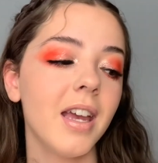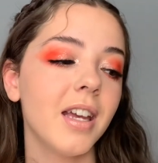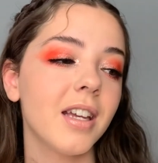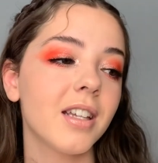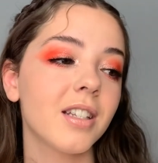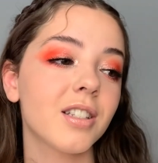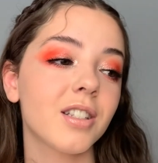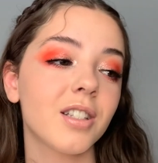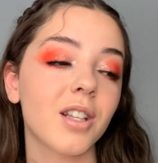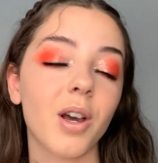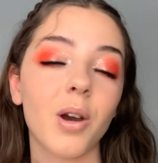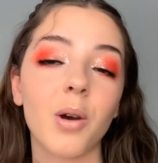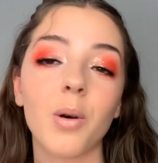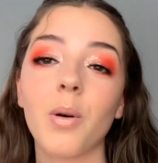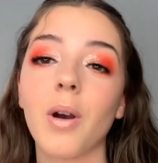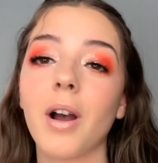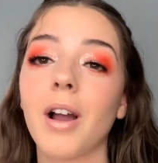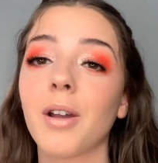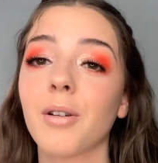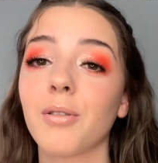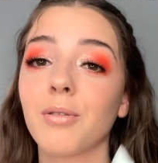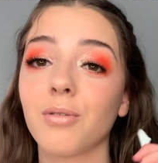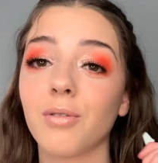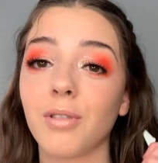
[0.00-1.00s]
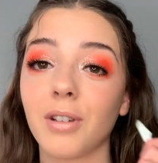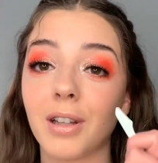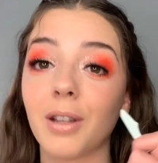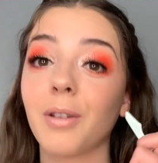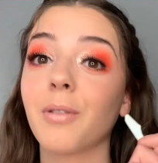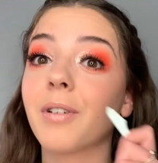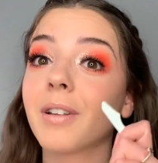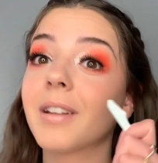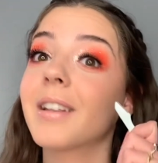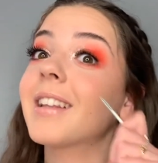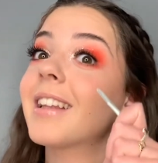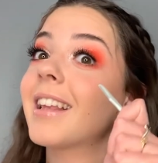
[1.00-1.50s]
So I really,
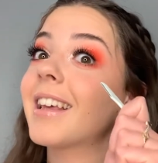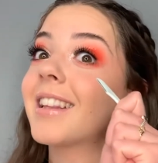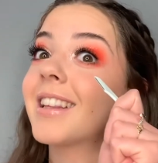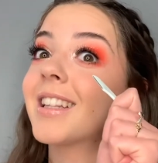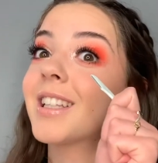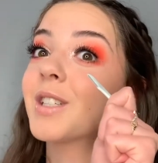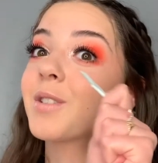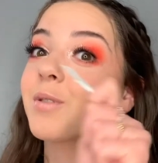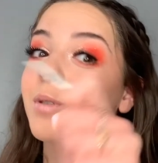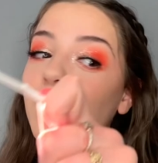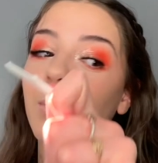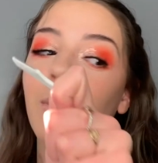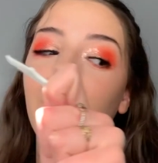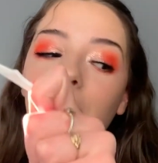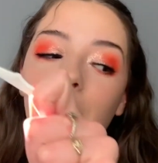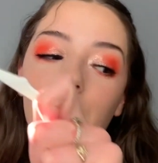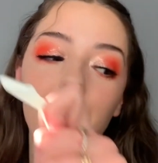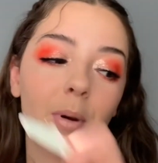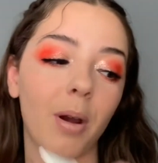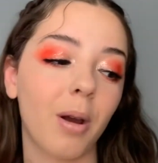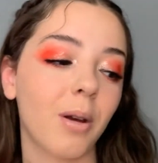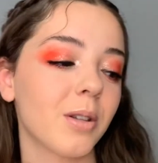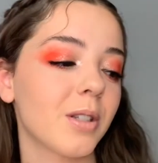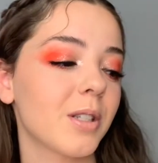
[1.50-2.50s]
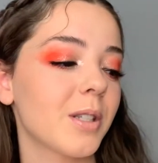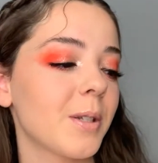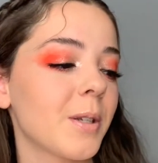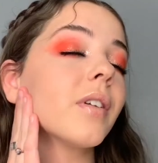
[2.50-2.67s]
really like this for my eyebrows.